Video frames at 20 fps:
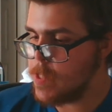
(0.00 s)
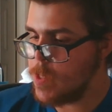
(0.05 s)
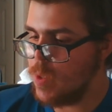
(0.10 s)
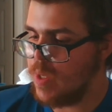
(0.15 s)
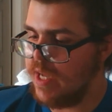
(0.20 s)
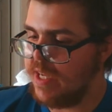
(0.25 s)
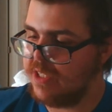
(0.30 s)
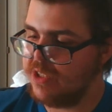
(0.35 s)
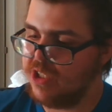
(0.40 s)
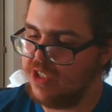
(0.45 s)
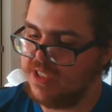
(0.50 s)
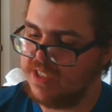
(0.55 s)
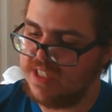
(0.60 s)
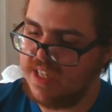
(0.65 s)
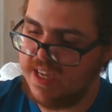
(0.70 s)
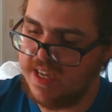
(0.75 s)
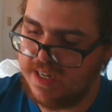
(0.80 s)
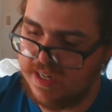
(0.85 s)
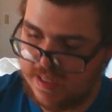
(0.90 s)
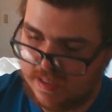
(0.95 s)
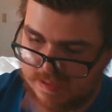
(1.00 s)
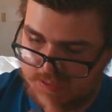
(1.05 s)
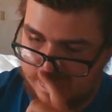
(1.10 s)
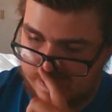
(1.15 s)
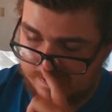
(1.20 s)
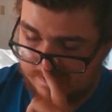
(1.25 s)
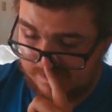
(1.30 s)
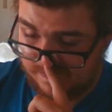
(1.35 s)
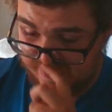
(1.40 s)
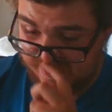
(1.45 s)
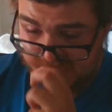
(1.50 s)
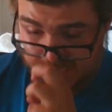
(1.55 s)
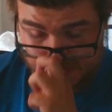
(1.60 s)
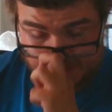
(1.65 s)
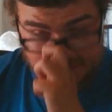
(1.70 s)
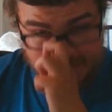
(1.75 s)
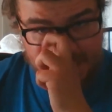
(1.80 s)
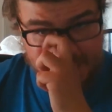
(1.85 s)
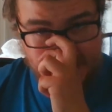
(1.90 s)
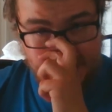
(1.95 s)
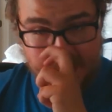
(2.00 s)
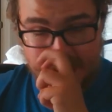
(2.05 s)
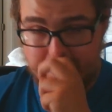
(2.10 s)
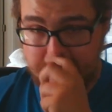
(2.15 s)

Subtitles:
Engine 10 is a 2018